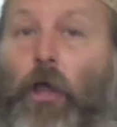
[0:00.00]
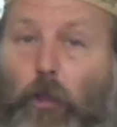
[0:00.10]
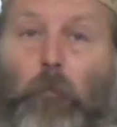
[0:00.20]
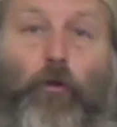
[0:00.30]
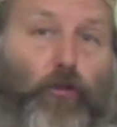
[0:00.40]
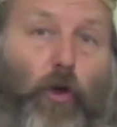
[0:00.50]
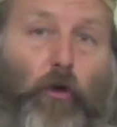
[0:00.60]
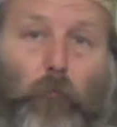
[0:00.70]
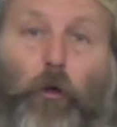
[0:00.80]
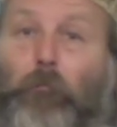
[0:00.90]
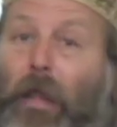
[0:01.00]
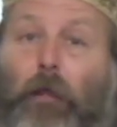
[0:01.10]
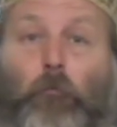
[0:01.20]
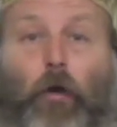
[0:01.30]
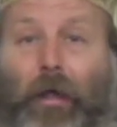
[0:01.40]
The most notable
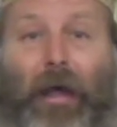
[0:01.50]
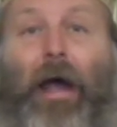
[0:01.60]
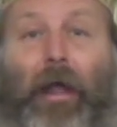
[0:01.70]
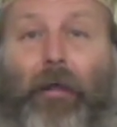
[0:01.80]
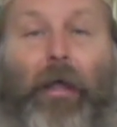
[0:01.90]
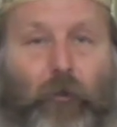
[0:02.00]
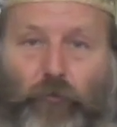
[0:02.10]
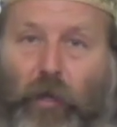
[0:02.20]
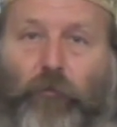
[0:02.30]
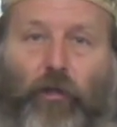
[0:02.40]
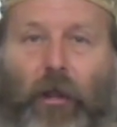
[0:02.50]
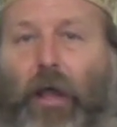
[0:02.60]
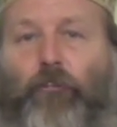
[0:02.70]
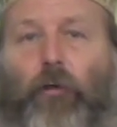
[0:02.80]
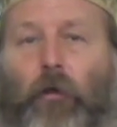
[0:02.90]
being Mordecai and his niece
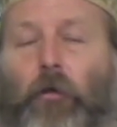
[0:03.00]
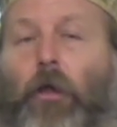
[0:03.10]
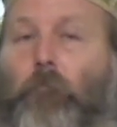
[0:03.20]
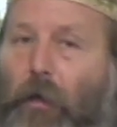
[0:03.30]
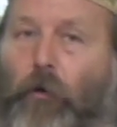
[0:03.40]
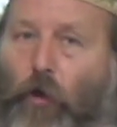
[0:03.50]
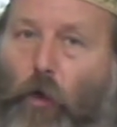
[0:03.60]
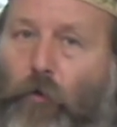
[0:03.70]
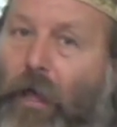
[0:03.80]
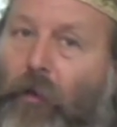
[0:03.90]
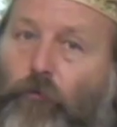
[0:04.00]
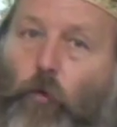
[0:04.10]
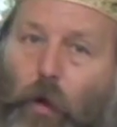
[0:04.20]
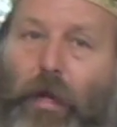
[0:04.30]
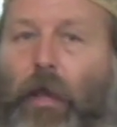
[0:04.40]
Hadassah, better known as
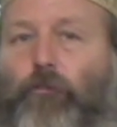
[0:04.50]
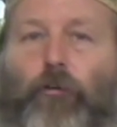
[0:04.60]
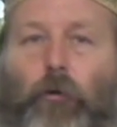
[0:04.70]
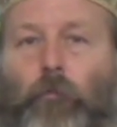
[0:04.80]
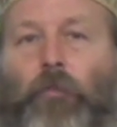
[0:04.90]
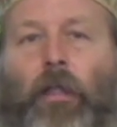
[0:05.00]
Queen Esther.